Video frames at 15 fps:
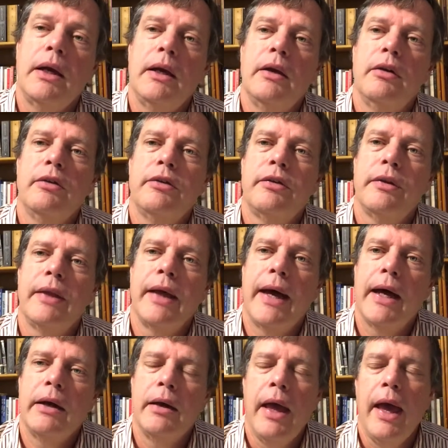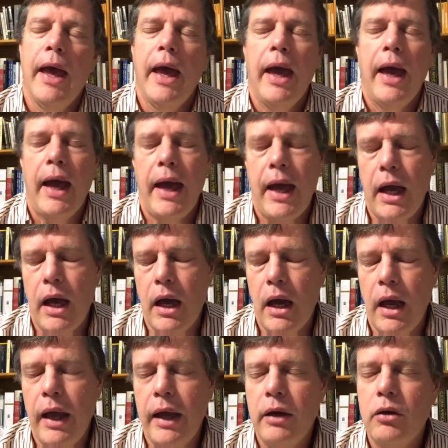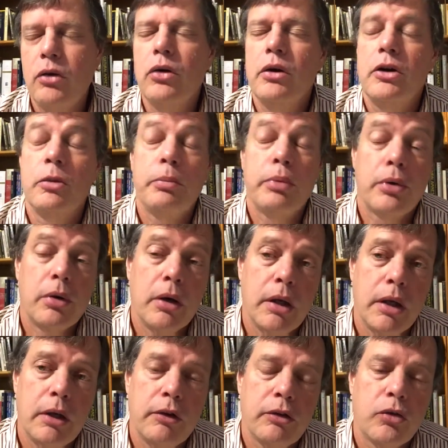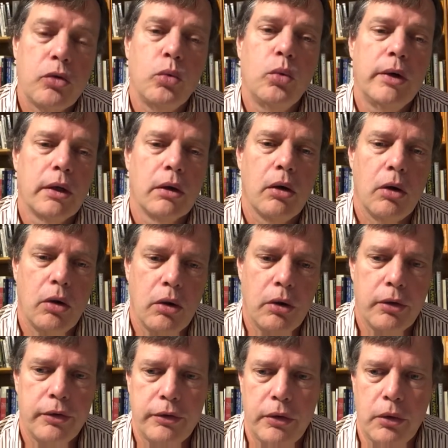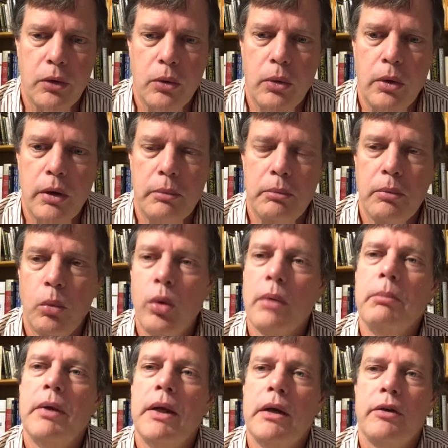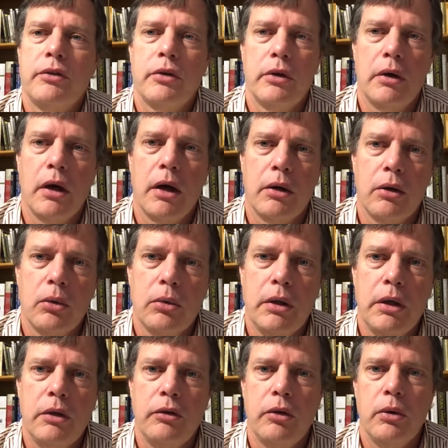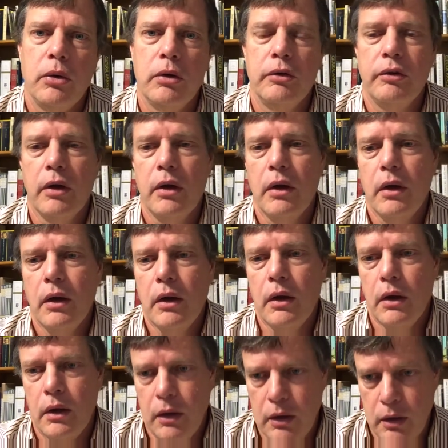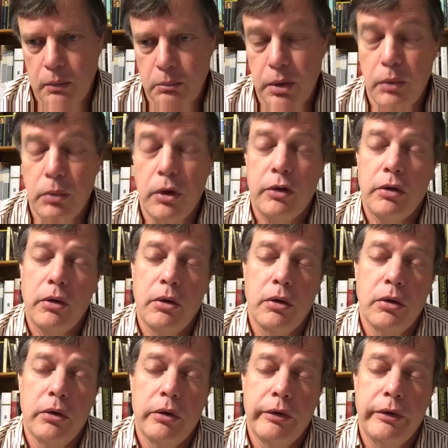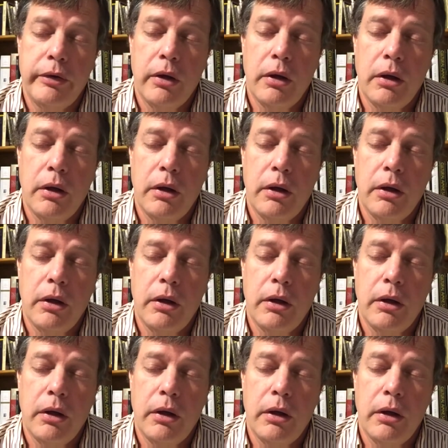is that a good priest will minister not only to his parishioners'